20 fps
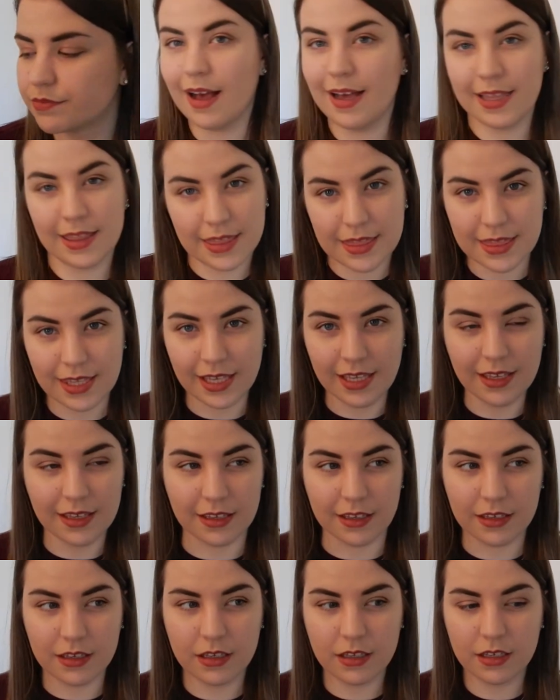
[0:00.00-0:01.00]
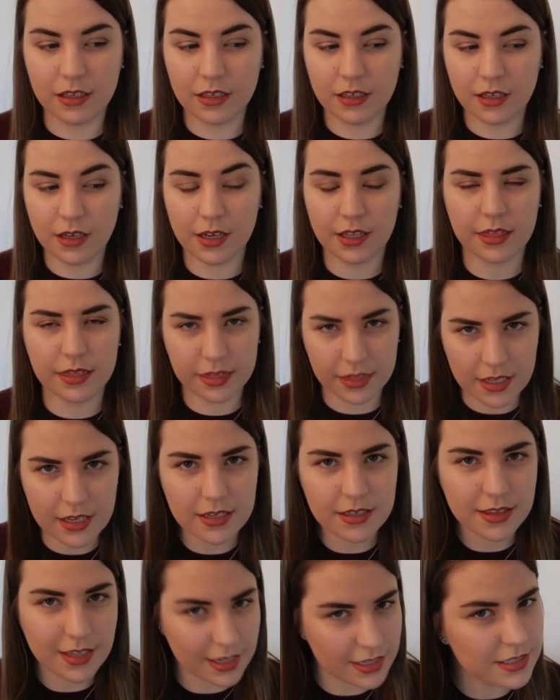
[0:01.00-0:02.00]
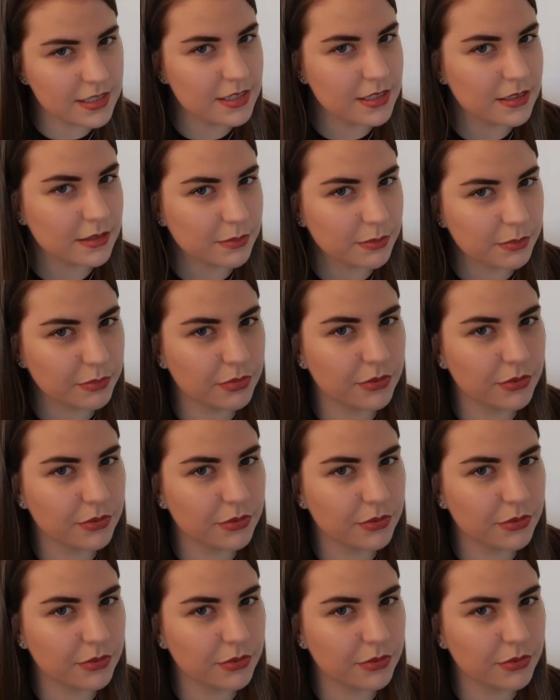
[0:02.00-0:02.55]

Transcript: I think that's